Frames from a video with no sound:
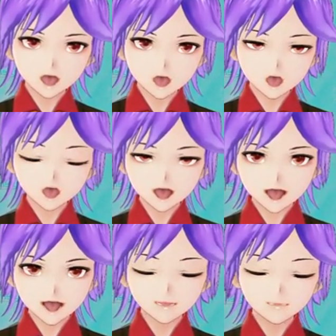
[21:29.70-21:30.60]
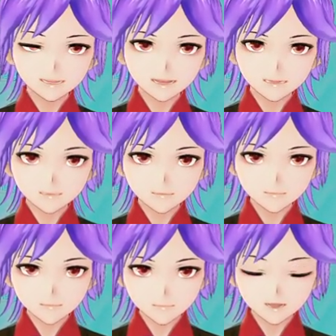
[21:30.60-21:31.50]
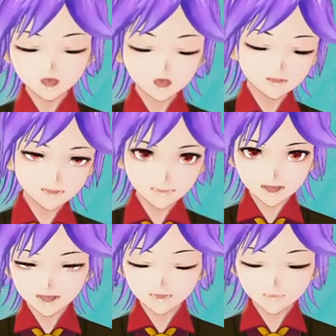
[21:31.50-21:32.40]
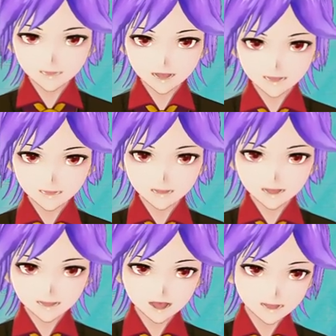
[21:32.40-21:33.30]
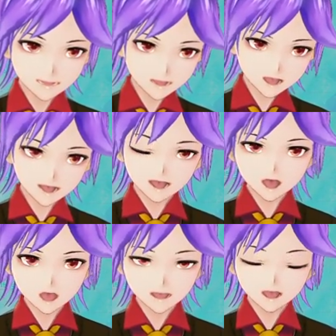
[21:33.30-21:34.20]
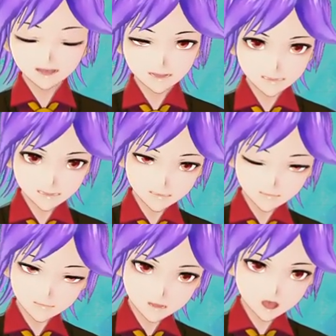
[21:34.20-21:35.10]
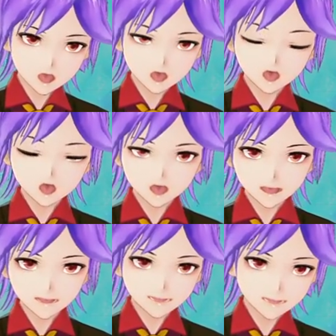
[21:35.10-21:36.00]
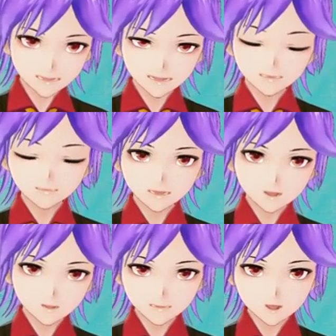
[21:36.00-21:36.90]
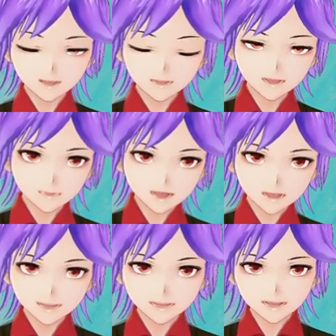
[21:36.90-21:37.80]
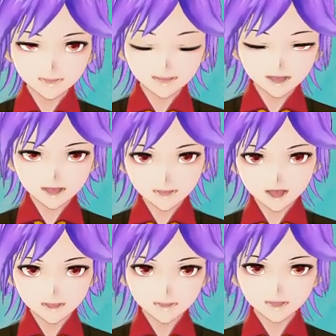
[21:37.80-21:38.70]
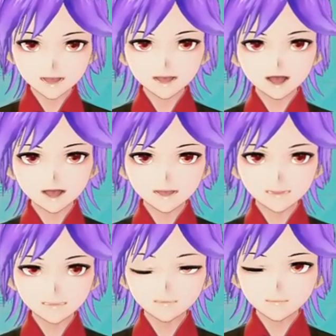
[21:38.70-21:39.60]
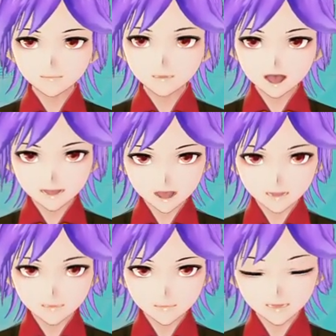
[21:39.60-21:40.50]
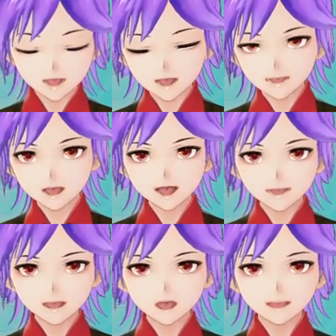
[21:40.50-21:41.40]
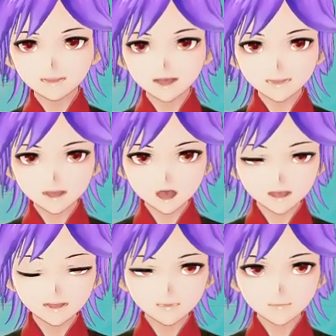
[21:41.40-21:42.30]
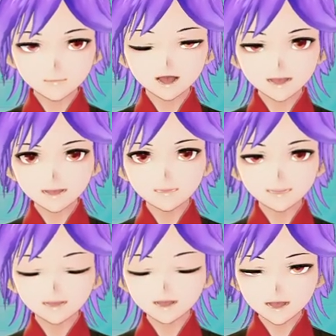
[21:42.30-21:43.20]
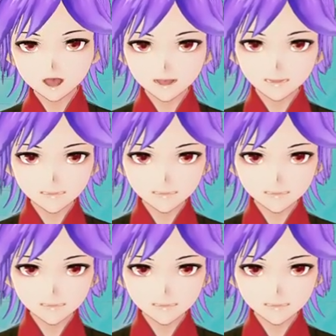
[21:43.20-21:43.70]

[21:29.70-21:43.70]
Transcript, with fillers: uh, rush up to the front when this big ball appears and just use whatever that range attack because the machine guns cannot damage Barlodos at this point, but everything else,